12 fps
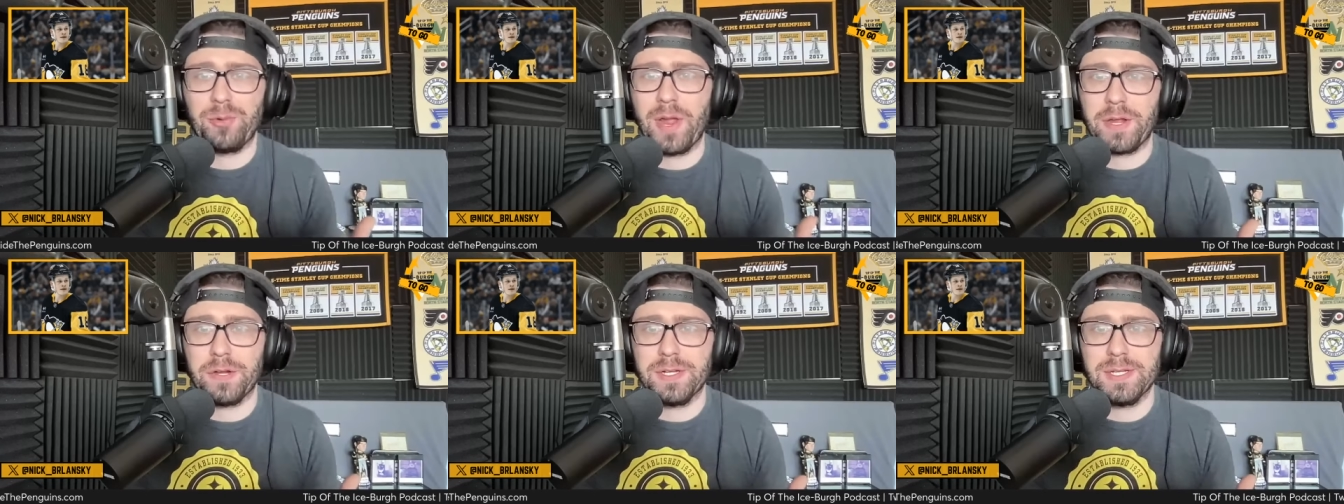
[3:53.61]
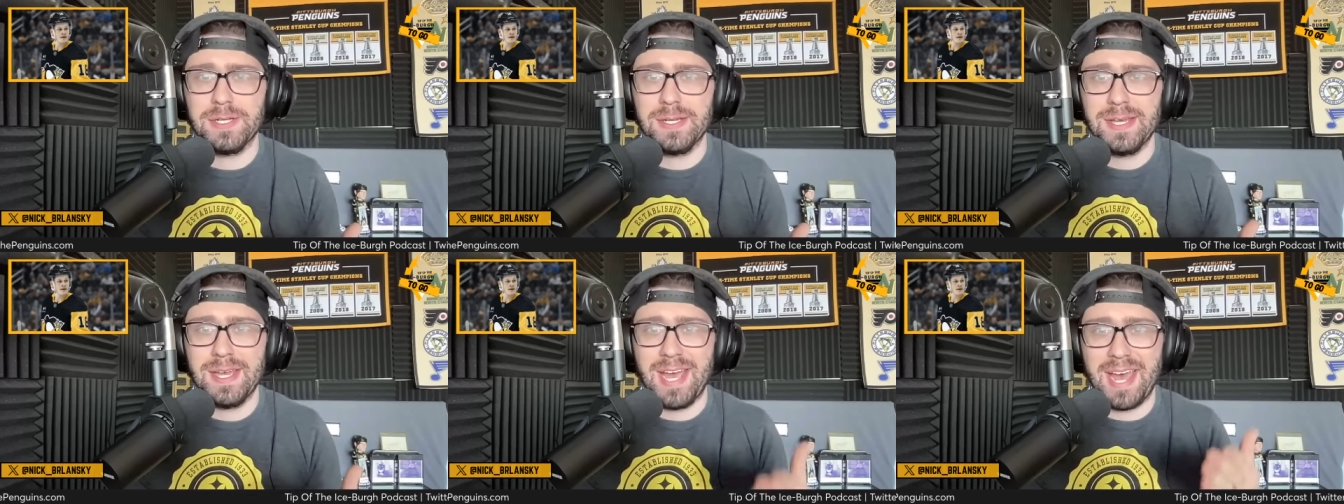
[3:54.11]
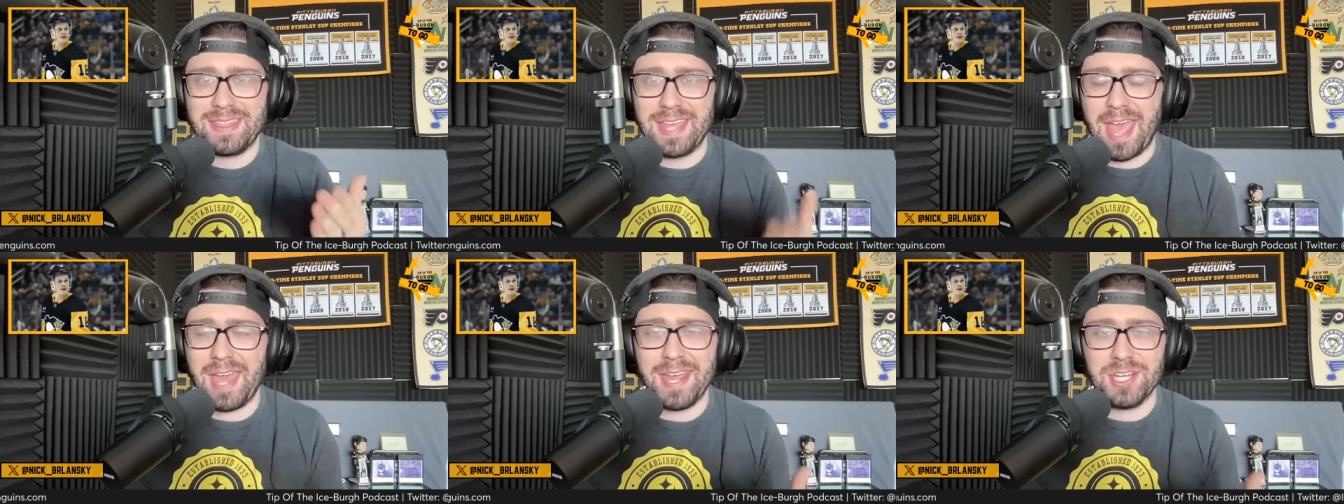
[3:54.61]
record at the
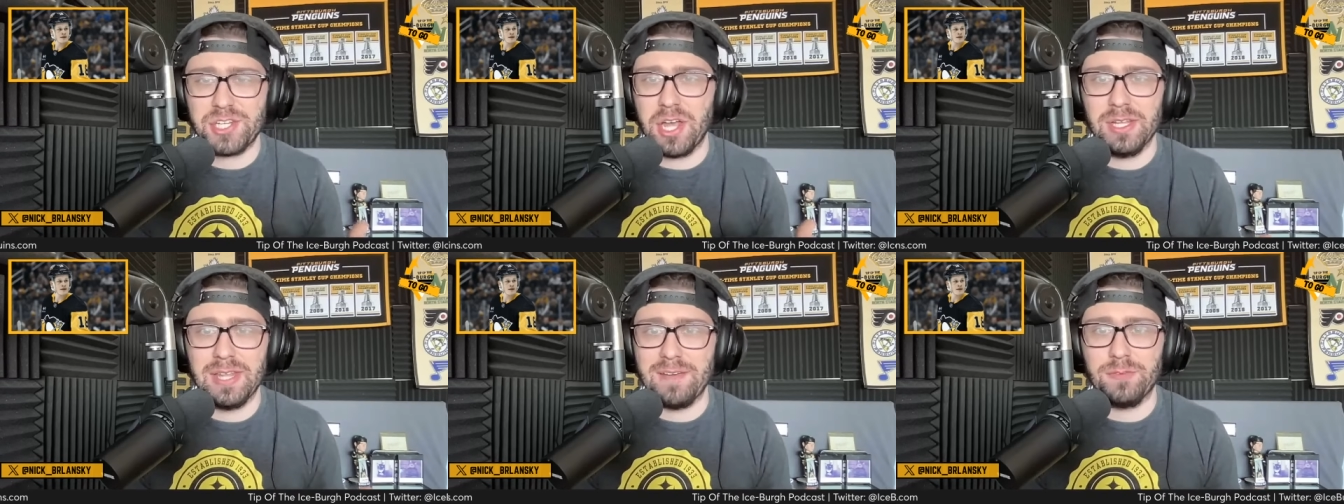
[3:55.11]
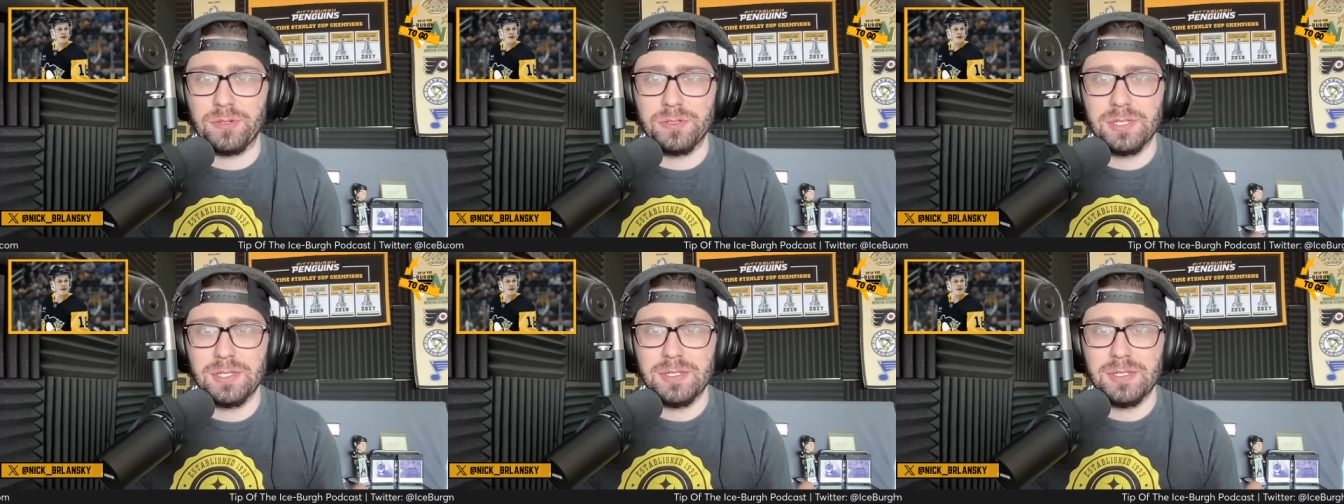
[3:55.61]
NHL level.